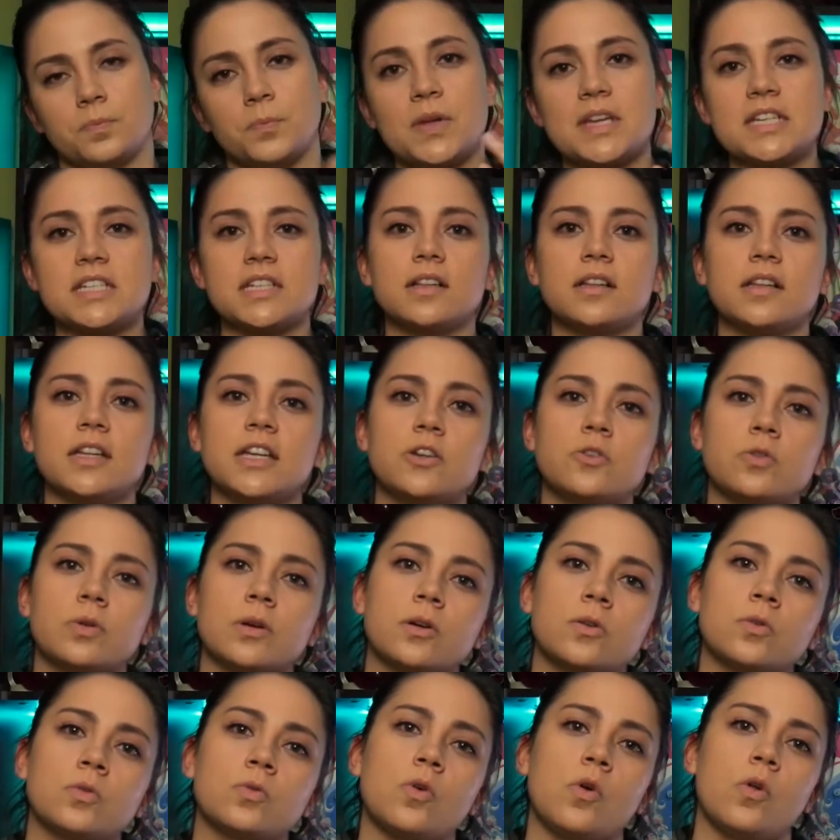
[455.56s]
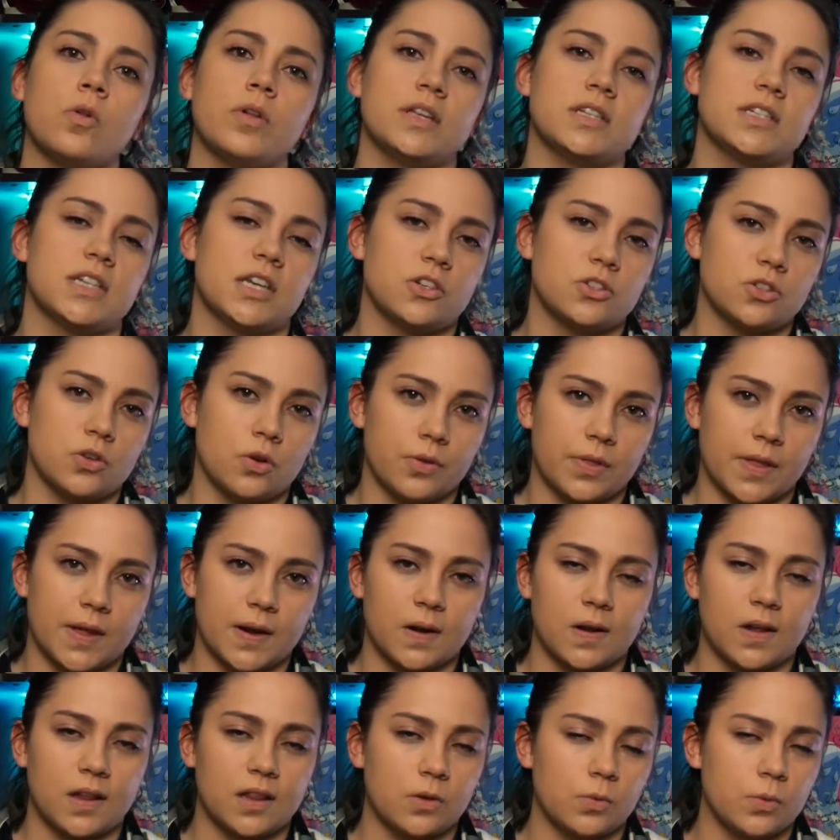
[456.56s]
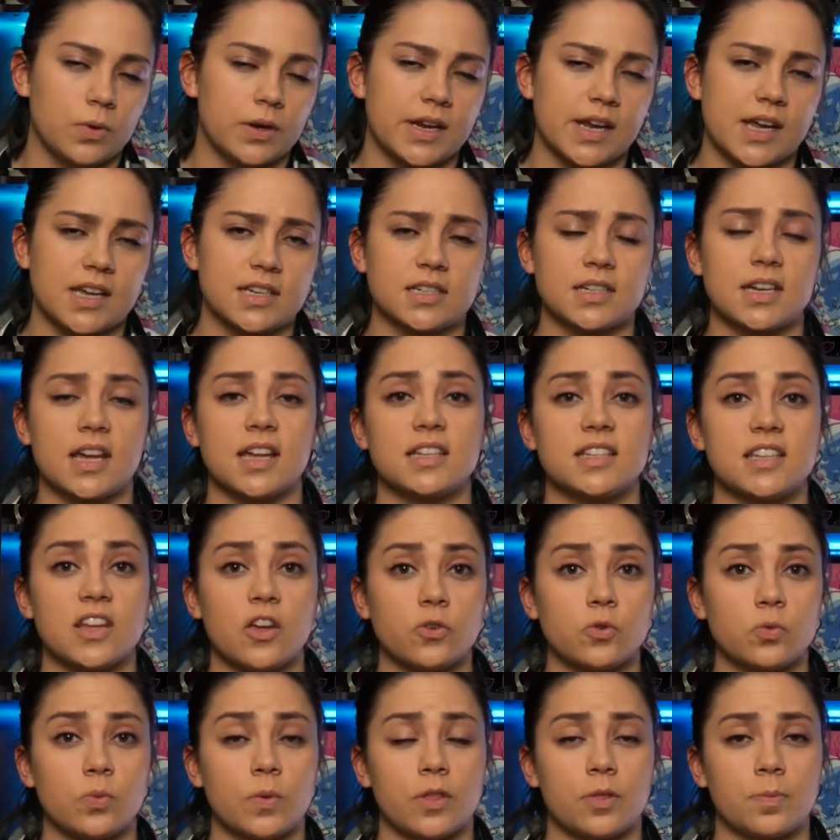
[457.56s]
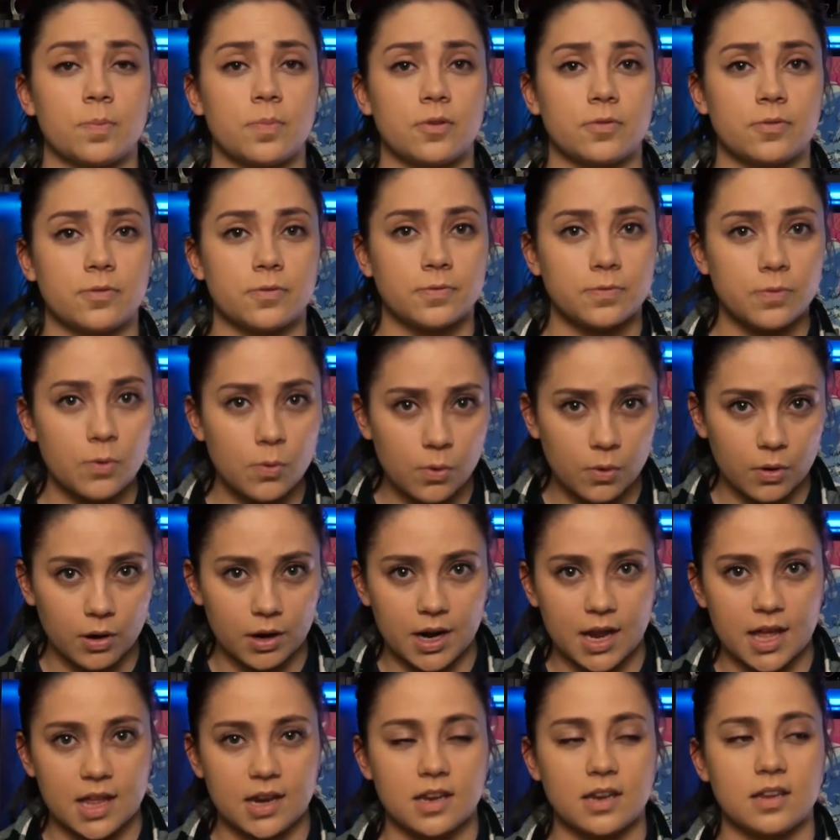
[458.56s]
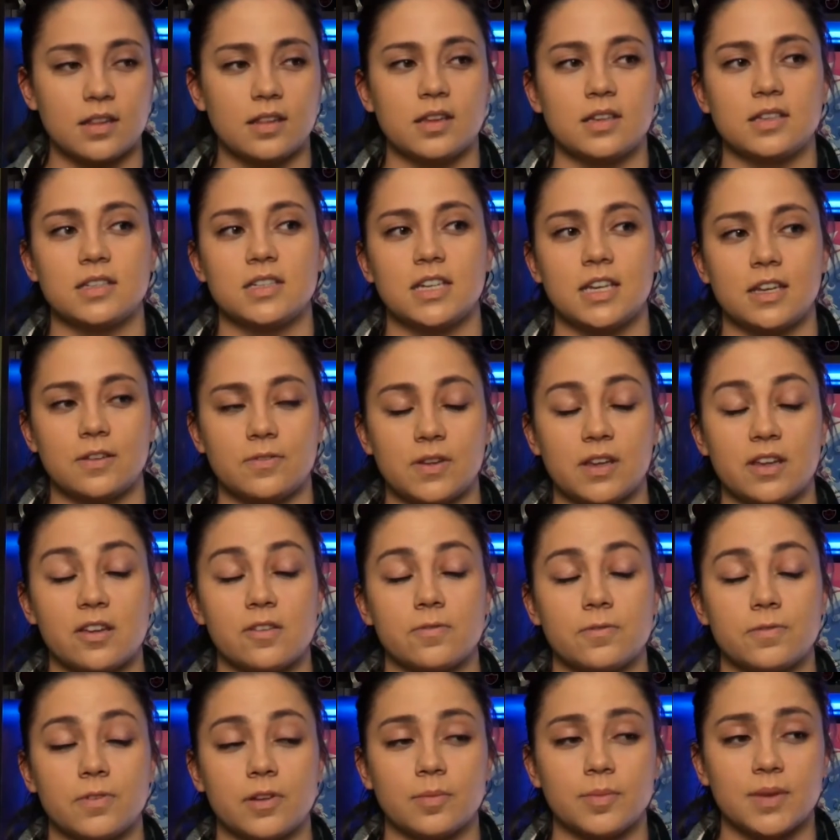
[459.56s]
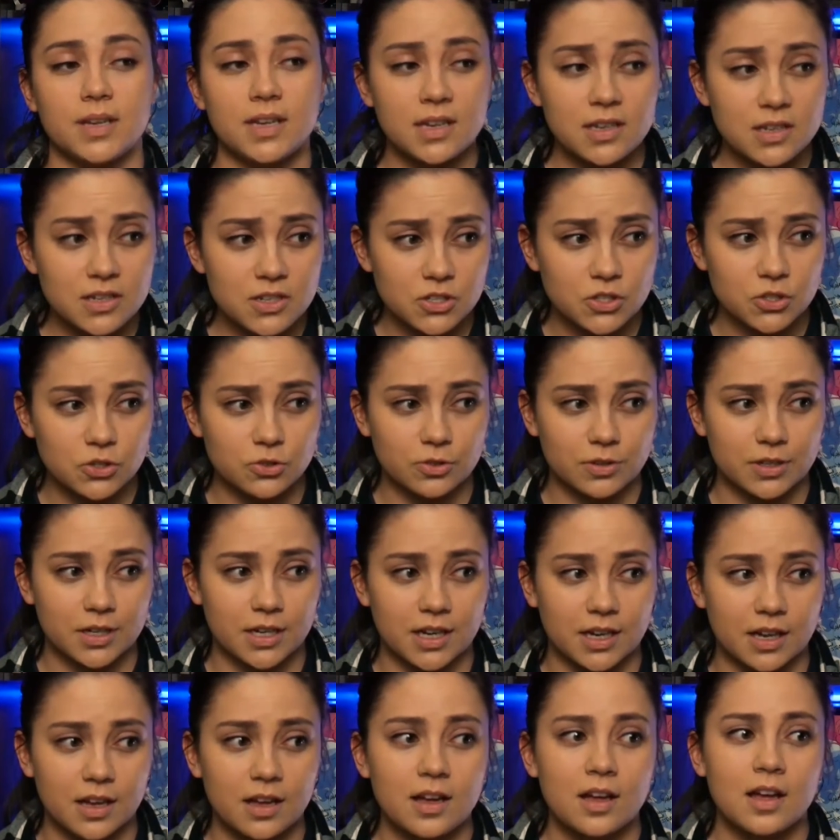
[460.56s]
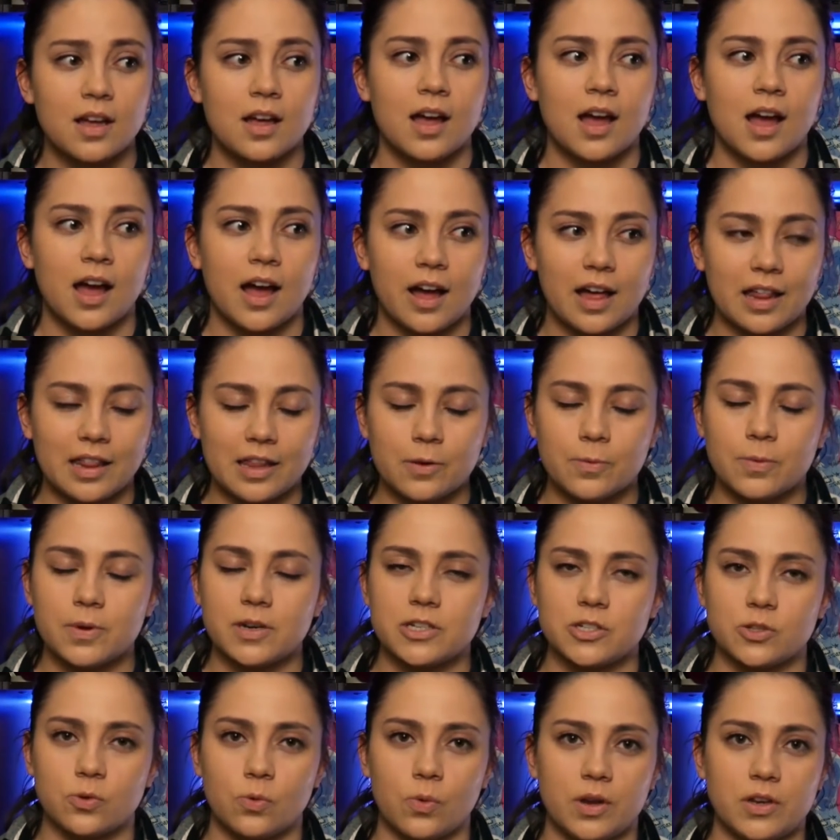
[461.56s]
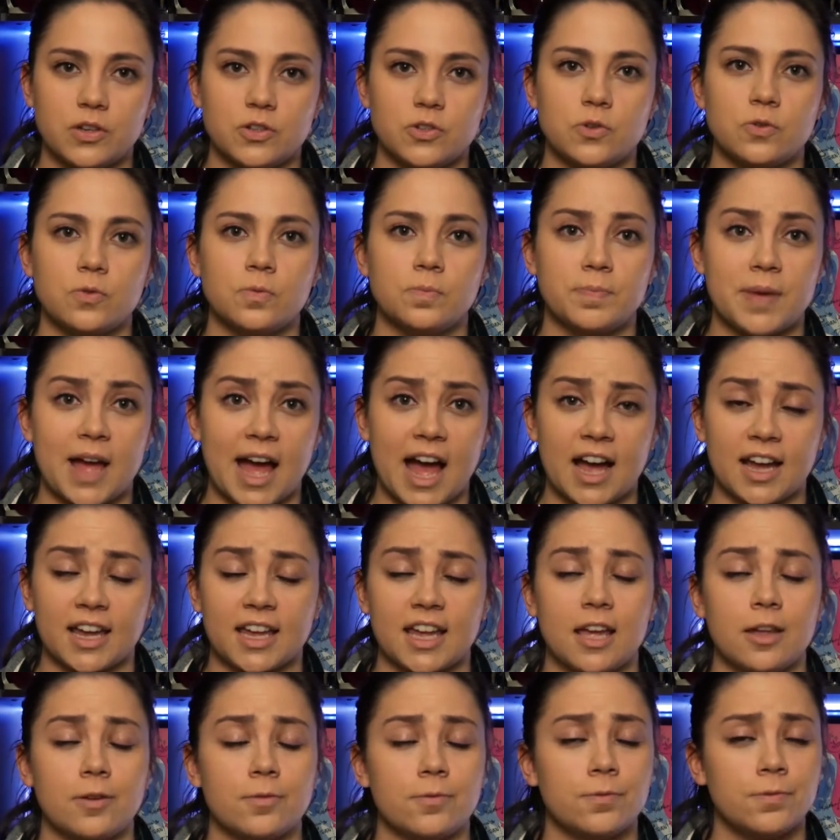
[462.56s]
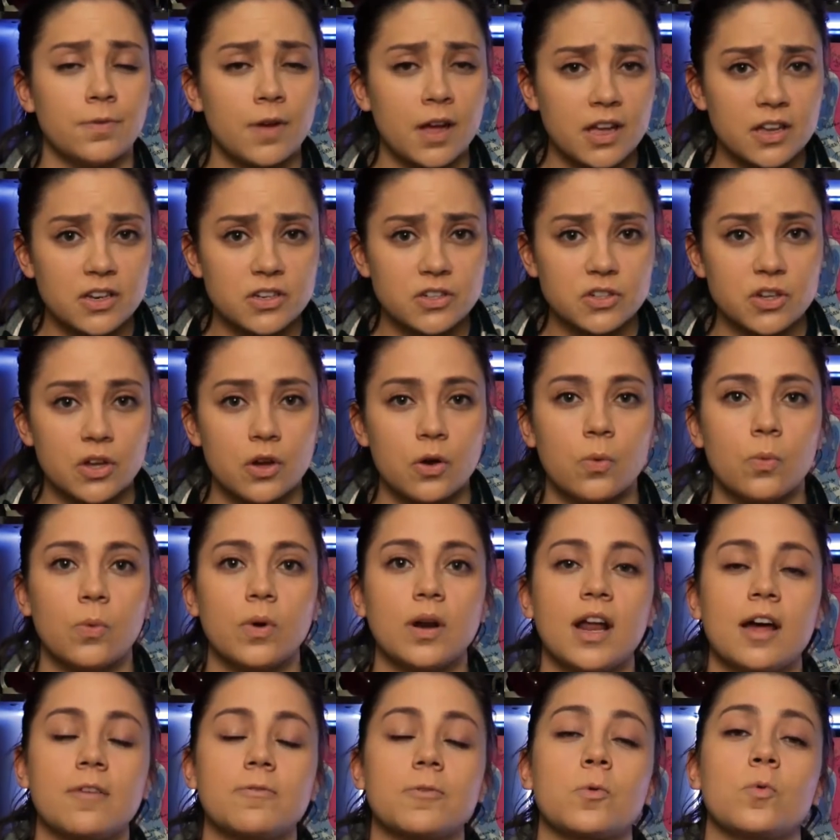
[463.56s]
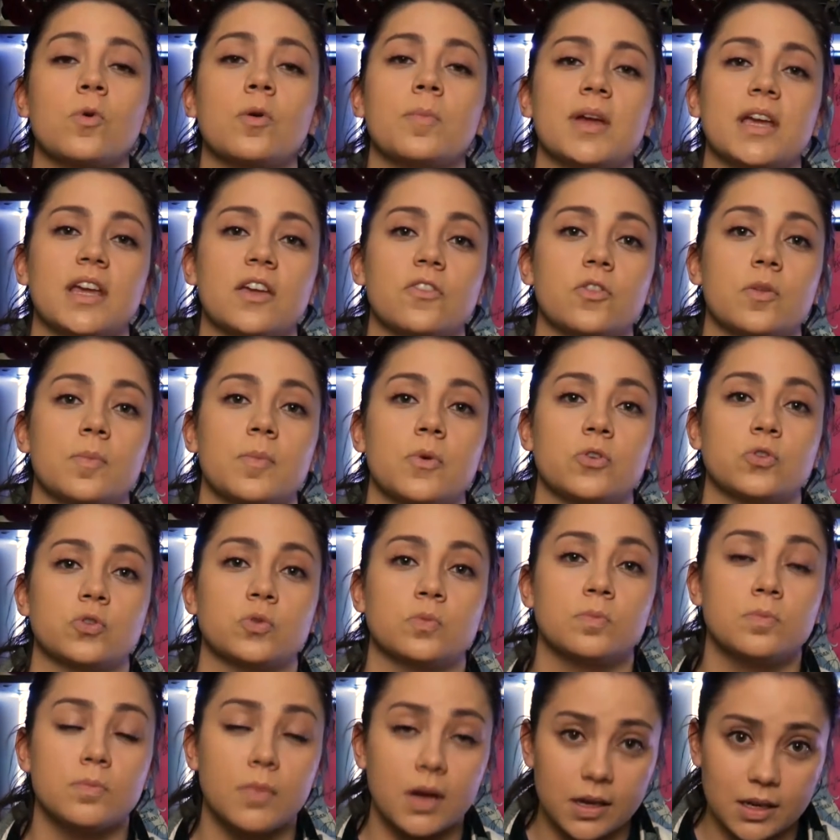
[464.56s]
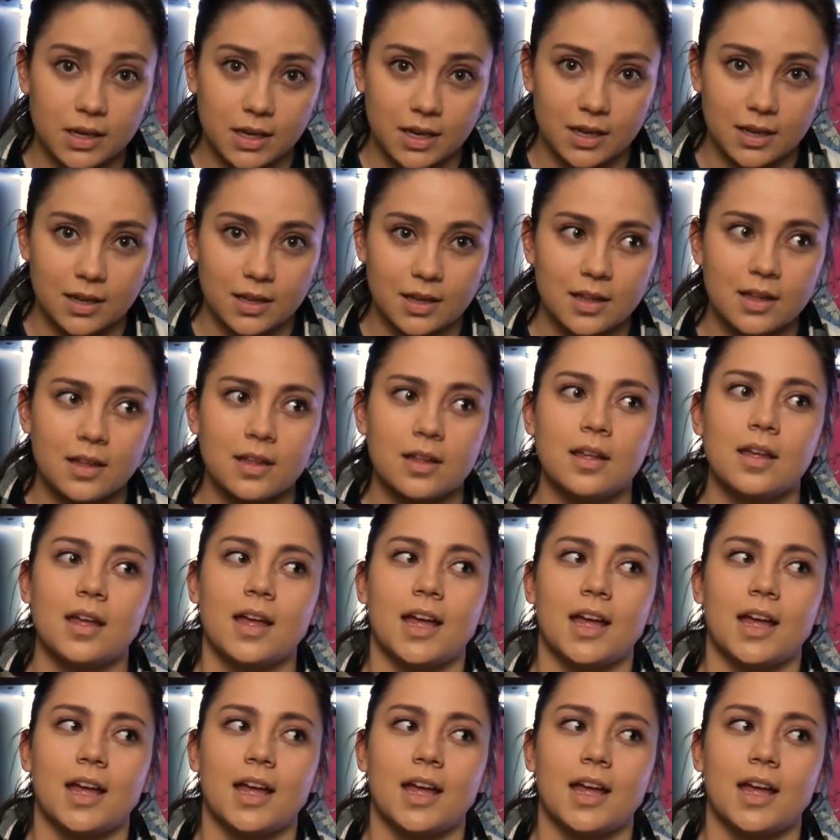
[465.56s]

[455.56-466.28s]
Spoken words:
Basically, Critical Role is a show that Hollywood has not dealt with before, and in the TV and film industry, Hollywood is going to back and fund whatever will make it the most money.